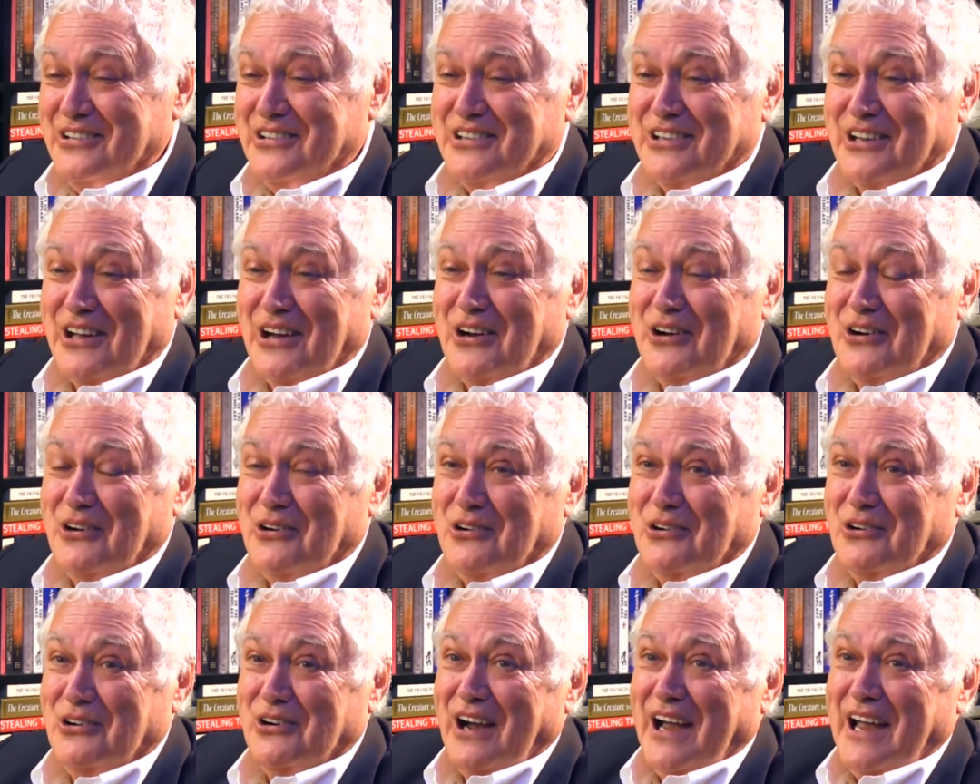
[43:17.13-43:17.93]

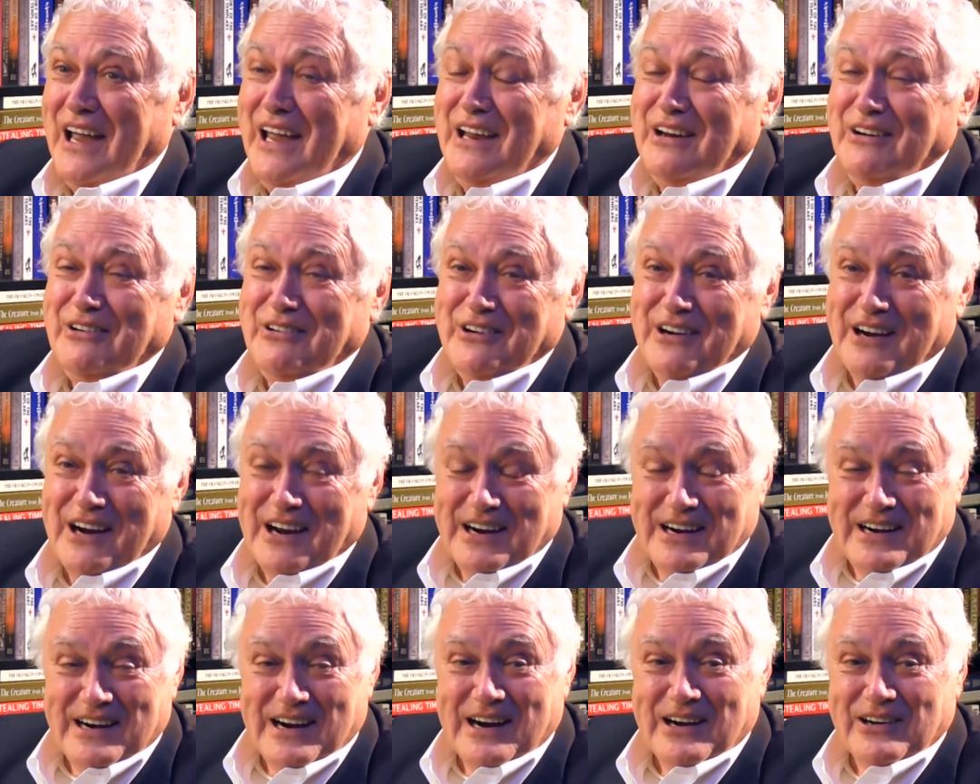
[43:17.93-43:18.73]
So, eight or
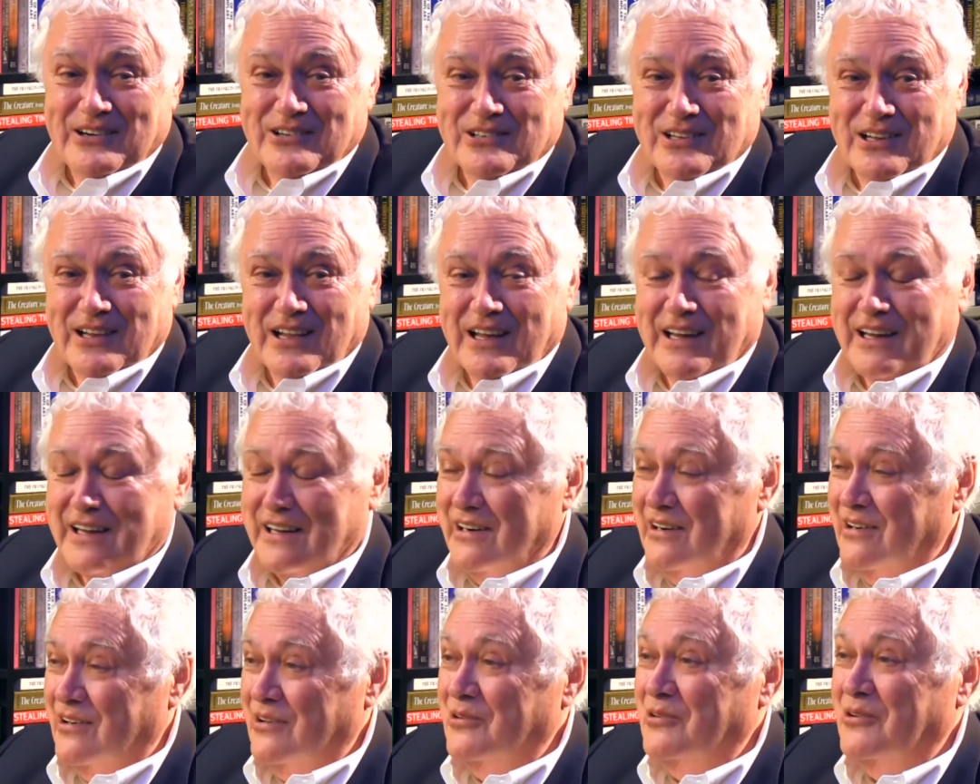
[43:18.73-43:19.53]
nine hours
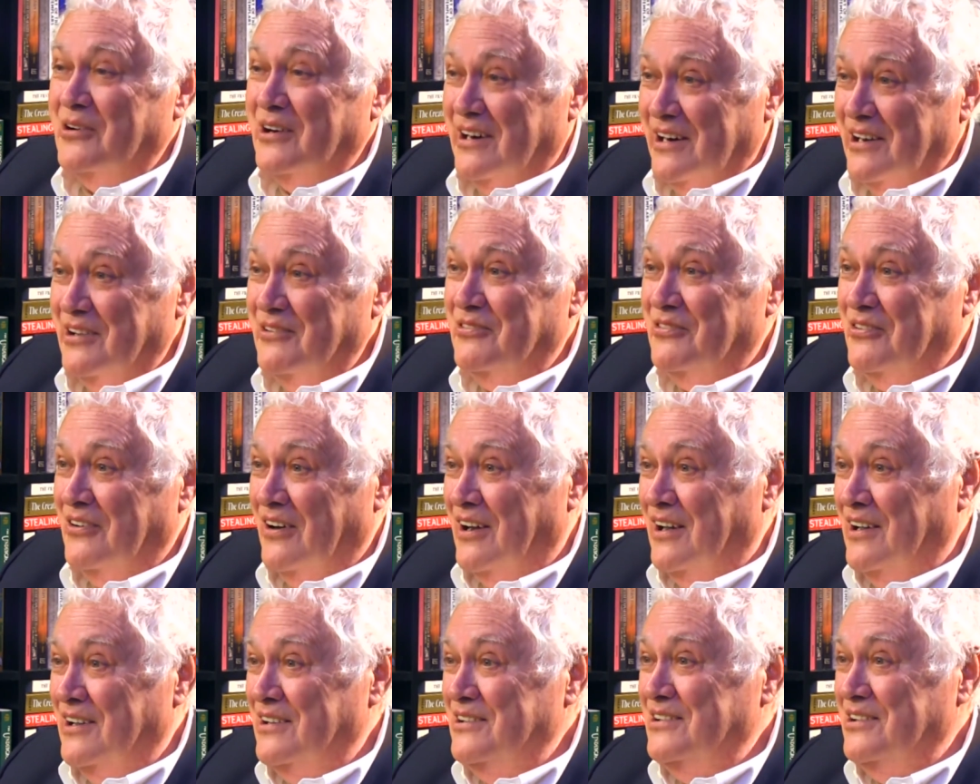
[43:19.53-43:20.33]
later, when he
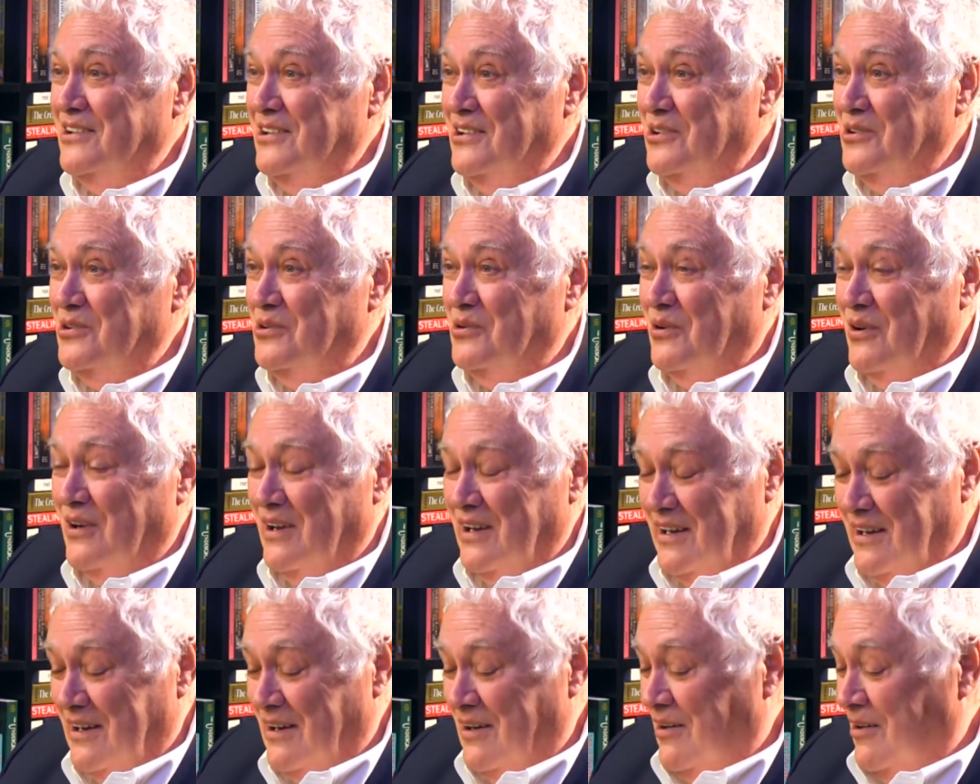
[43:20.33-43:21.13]
finds his
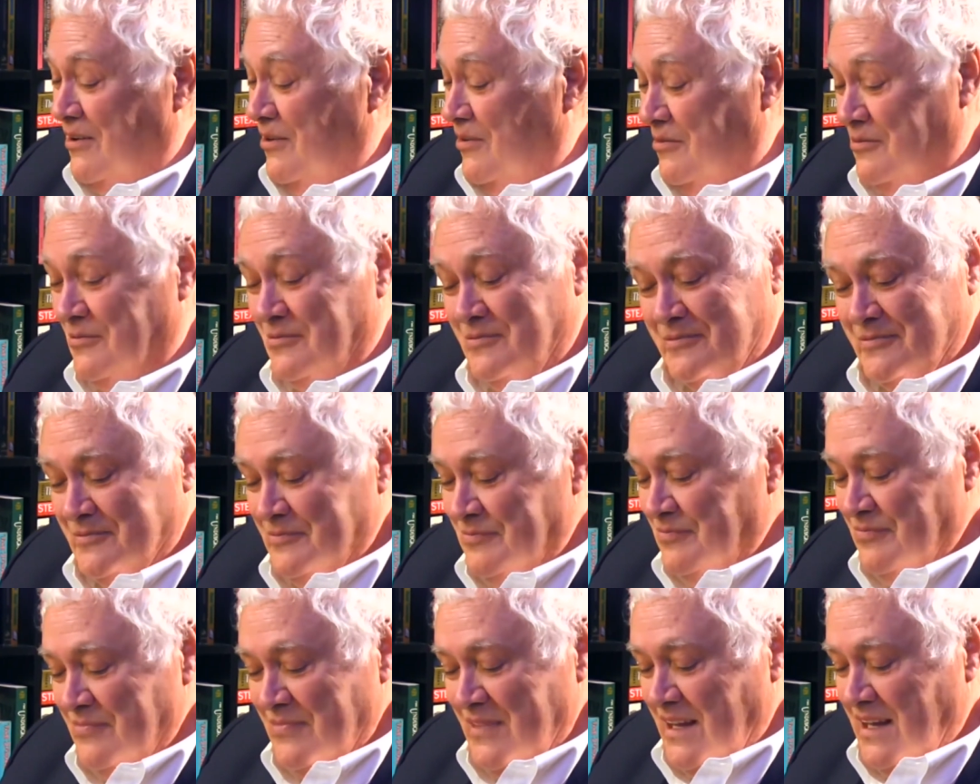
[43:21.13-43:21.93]
way home,
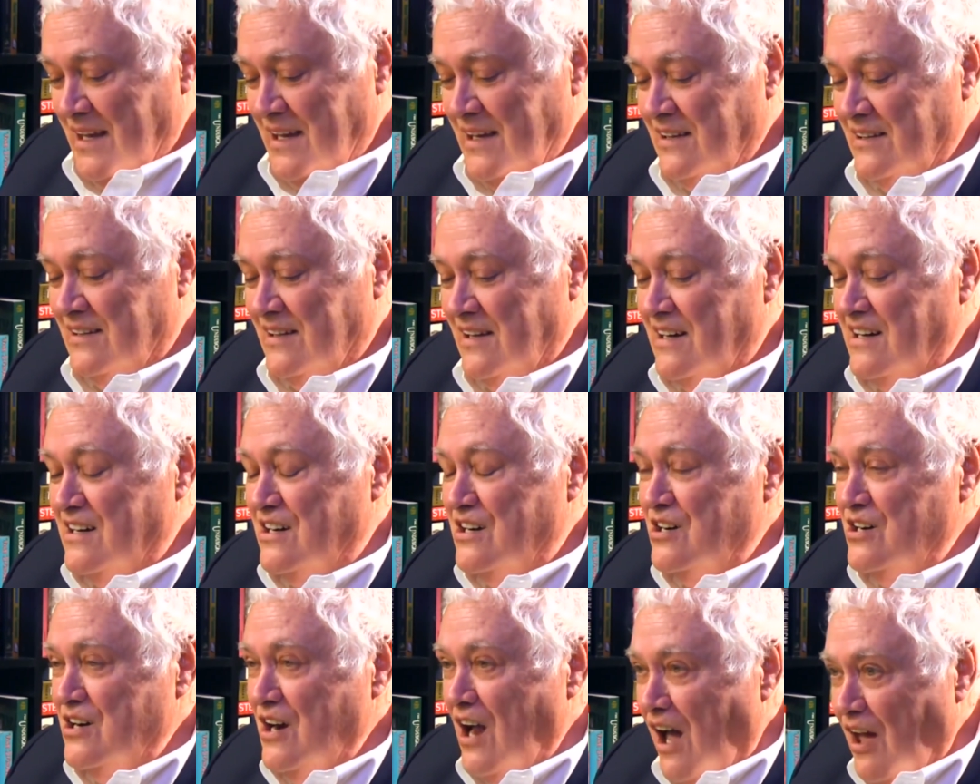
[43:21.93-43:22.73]
he said,
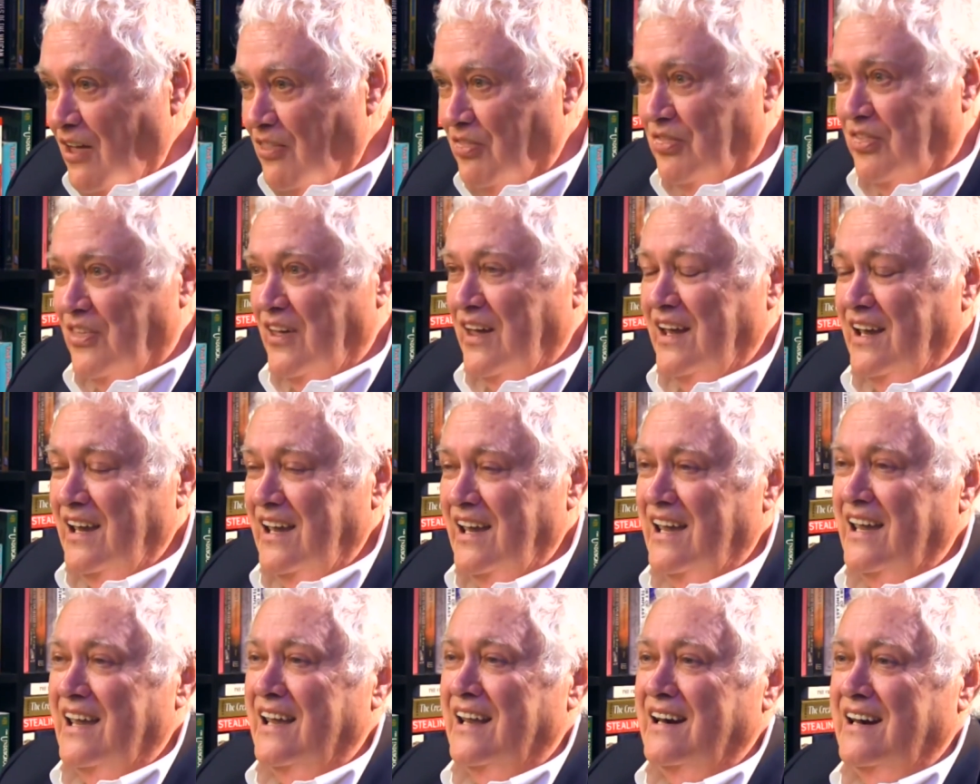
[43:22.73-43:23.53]

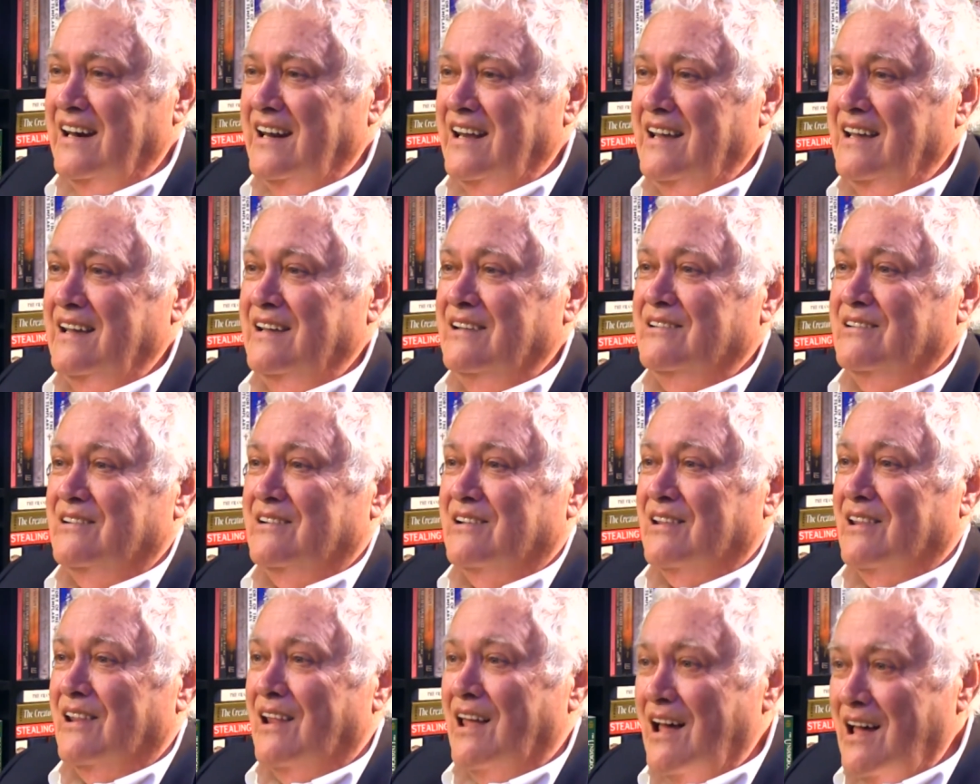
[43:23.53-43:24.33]
Nothing in his
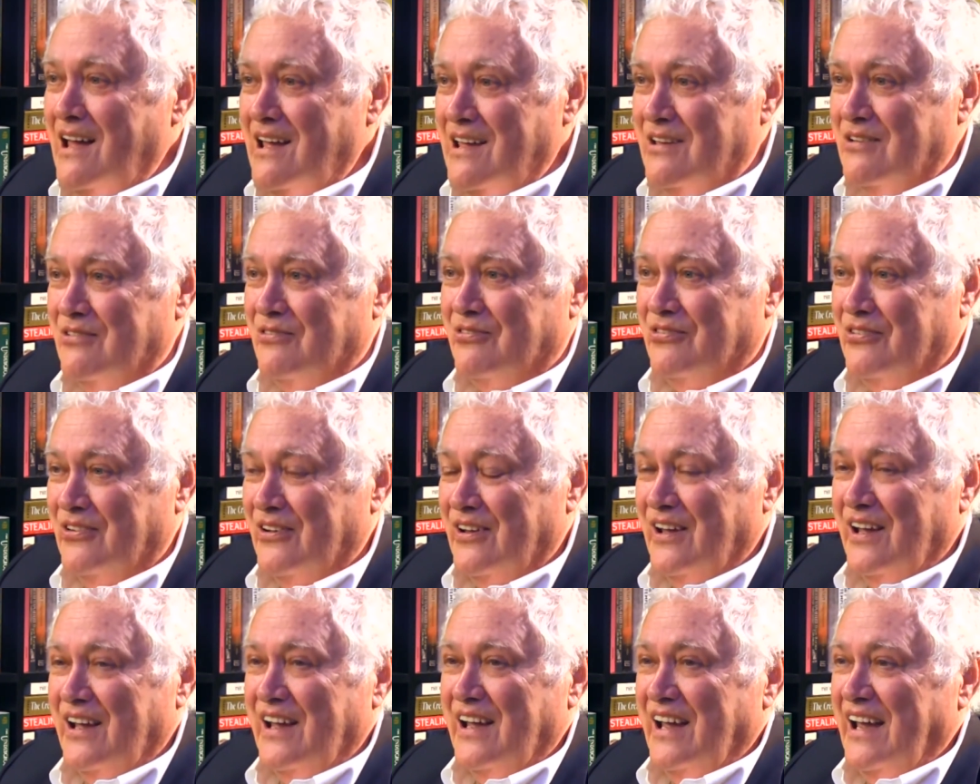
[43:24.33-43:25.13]
life
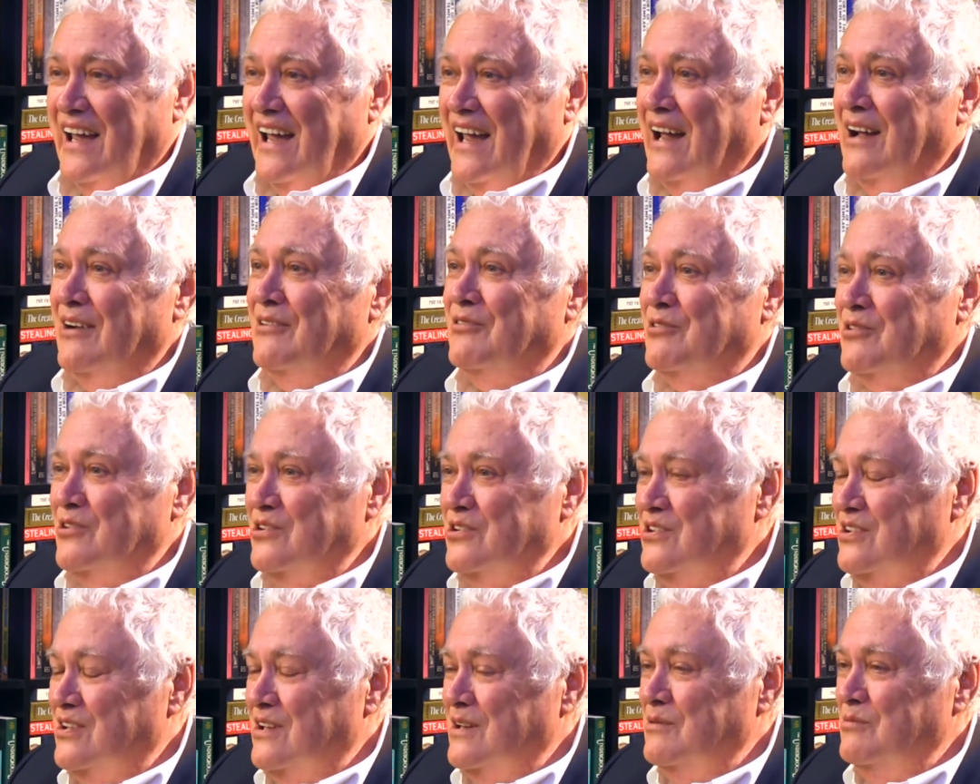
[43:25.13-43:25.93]
ever
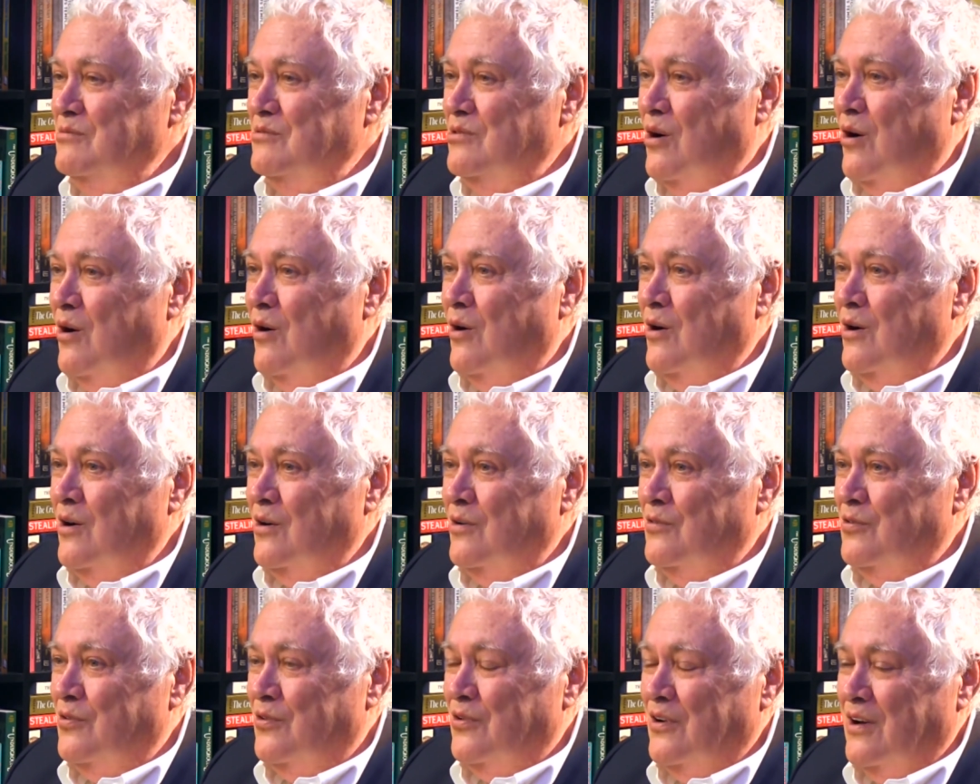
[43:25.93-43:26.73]
seemed
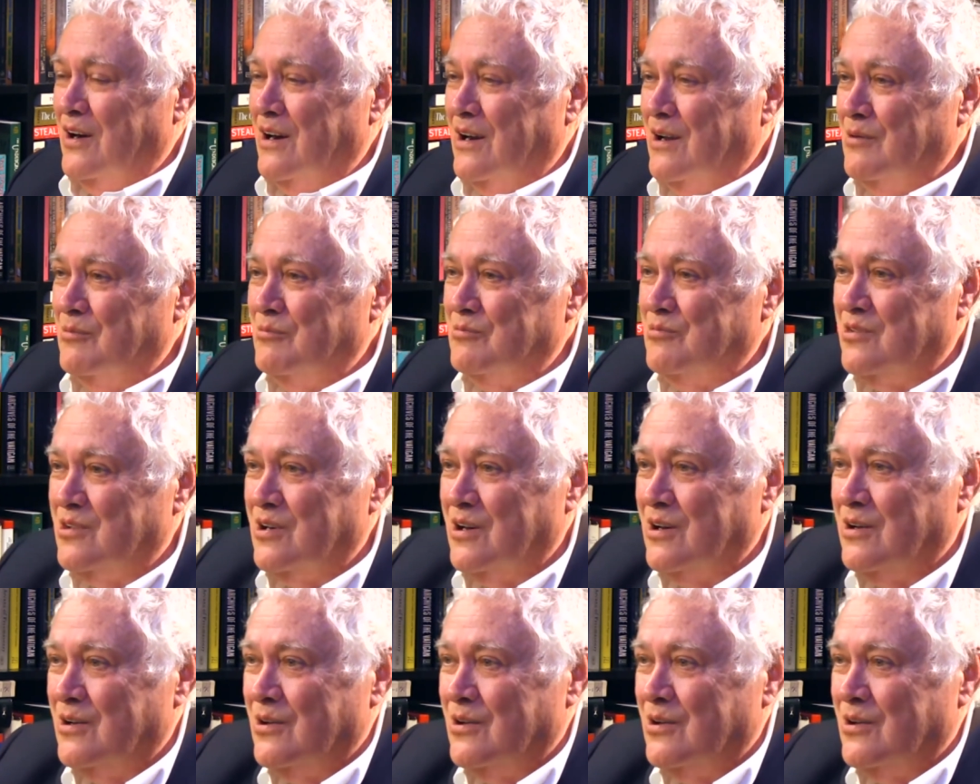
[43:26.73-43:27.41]
hard for him to